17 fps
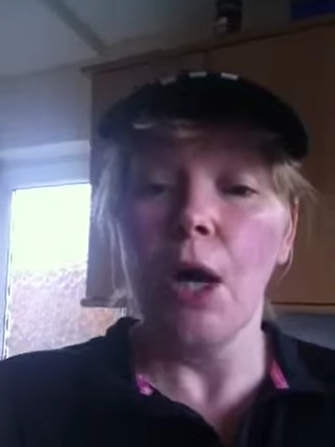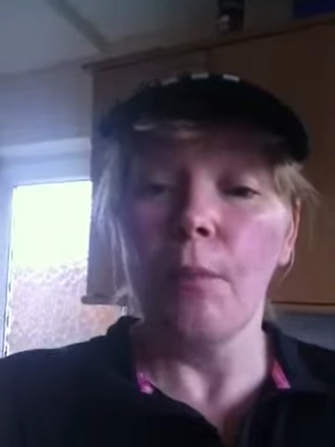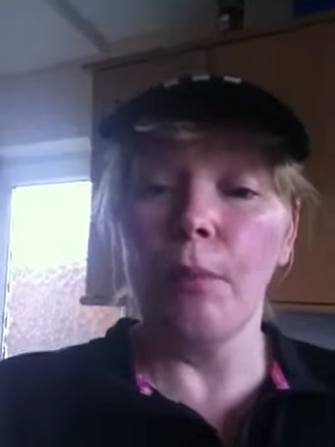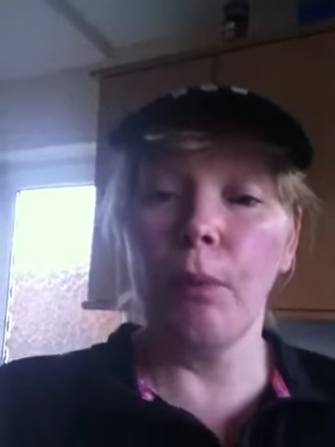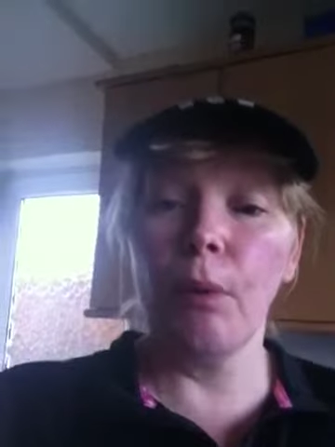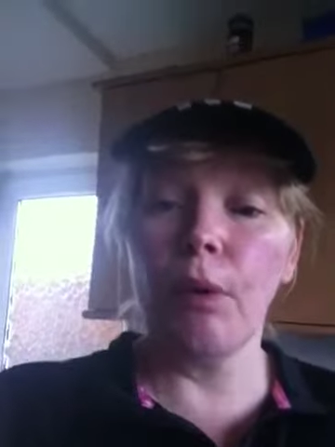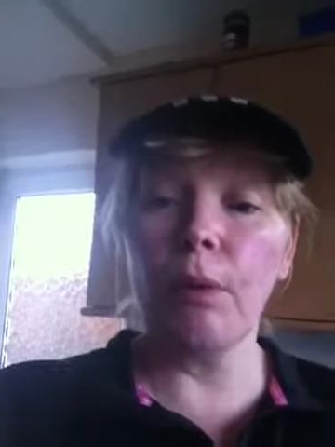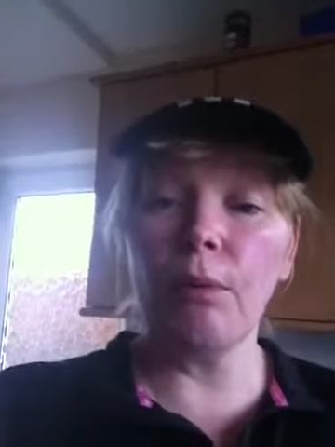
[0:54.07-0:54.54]

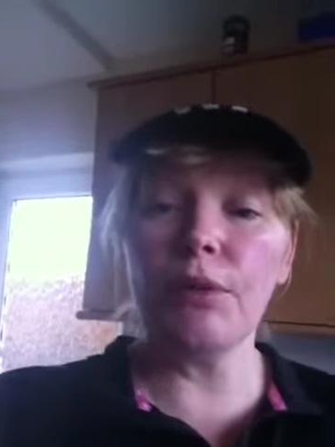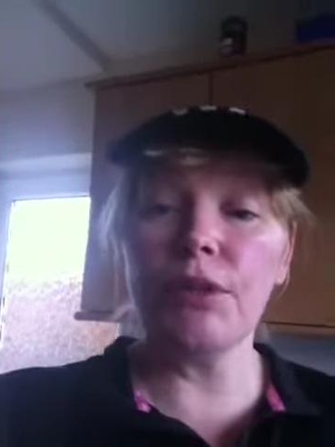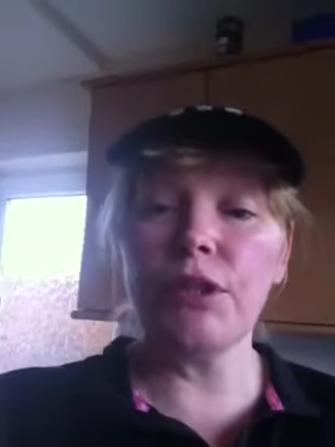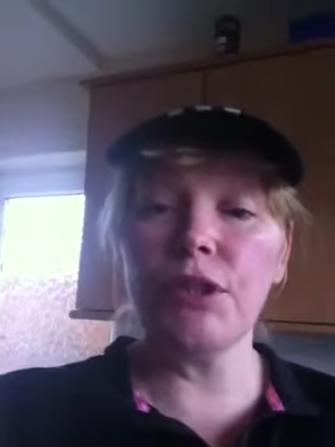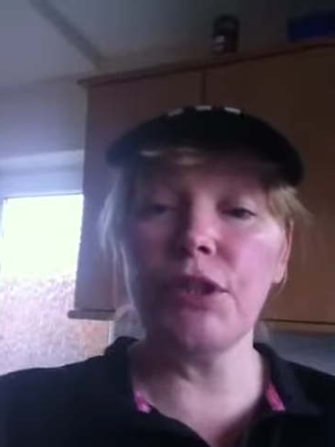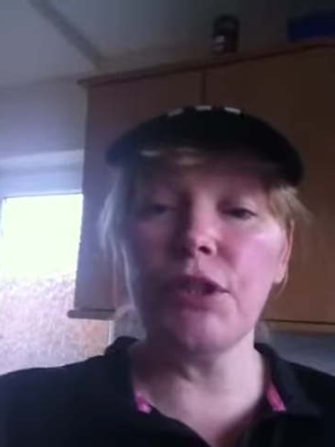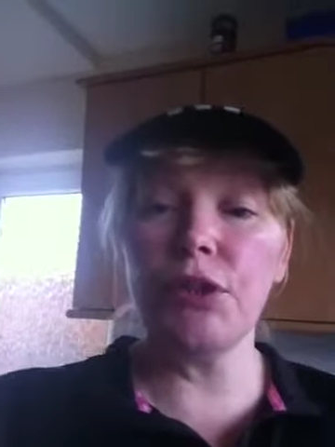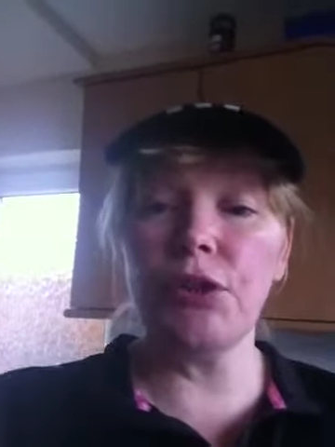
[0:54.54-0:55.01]
But what I
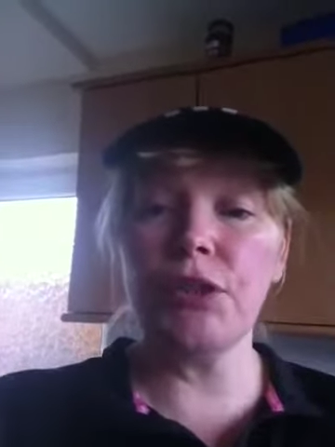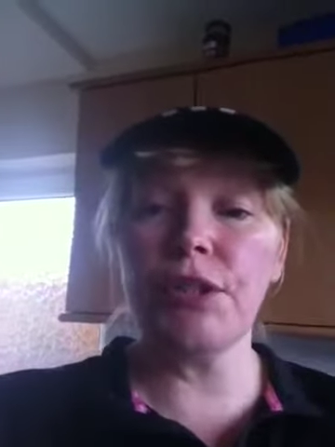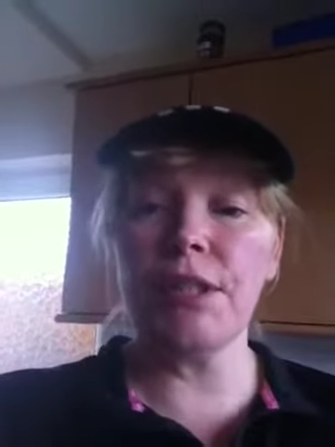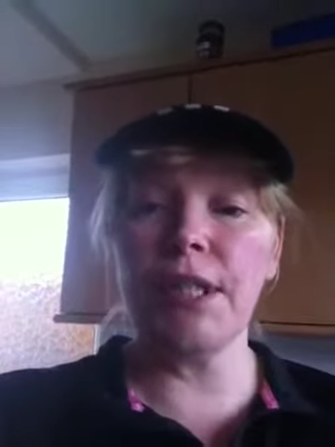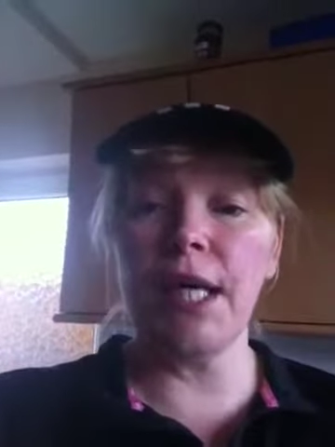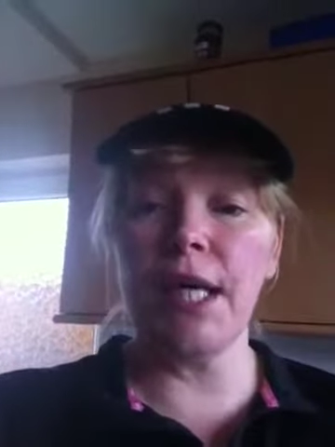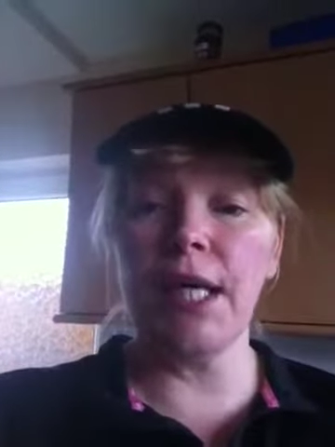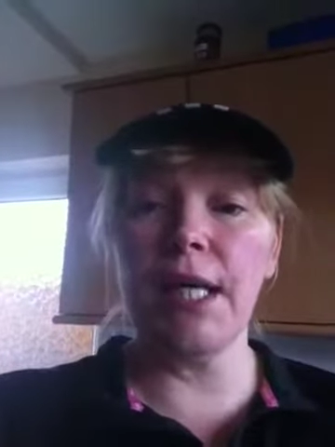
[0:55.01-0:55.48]
wanted to show you
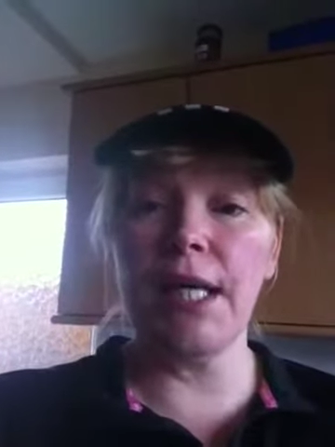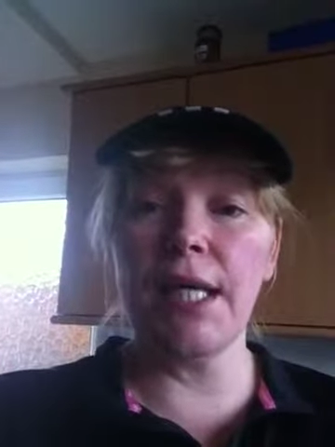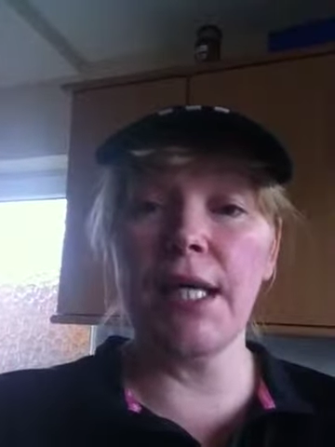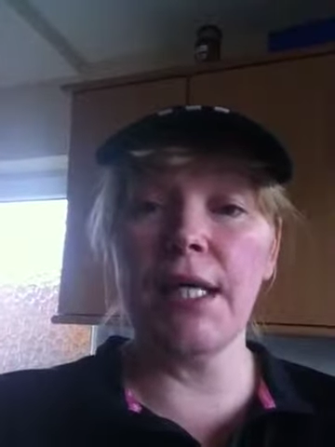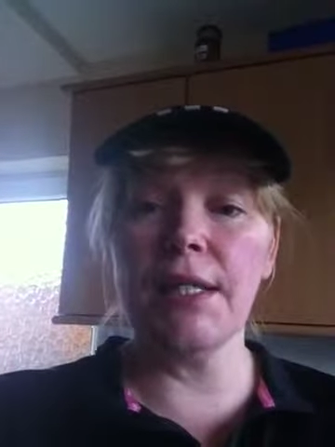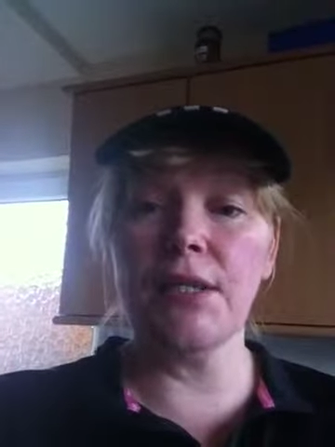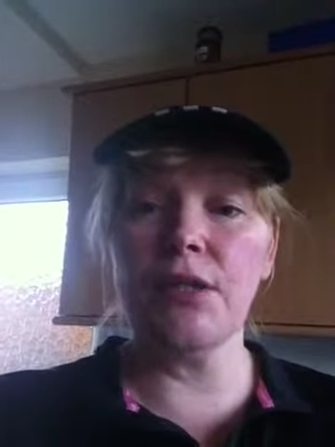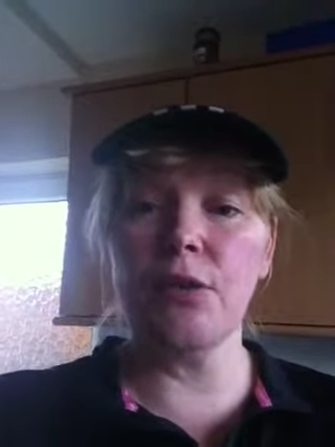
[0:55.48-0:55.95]
today
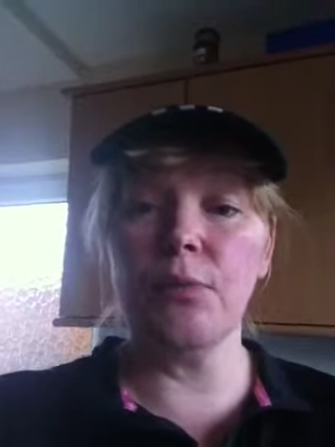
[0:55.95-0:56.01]
is